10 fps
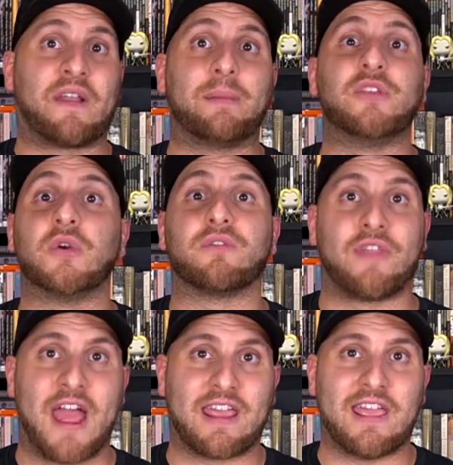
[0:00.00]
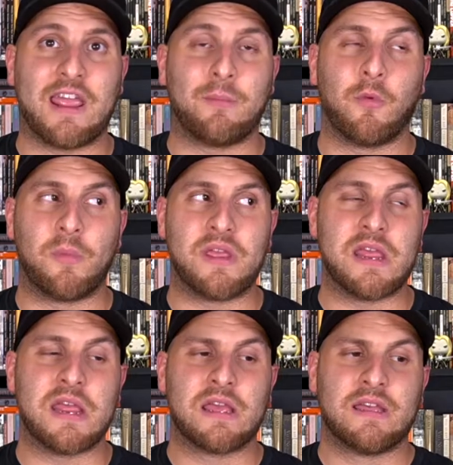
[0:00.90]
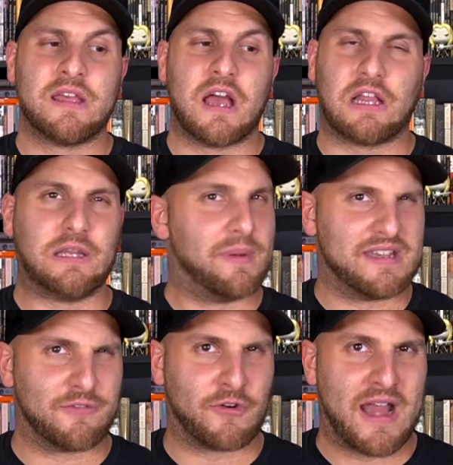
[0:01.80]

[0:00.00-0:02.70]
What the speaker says: that I'll be doing for that game will be a little bit different.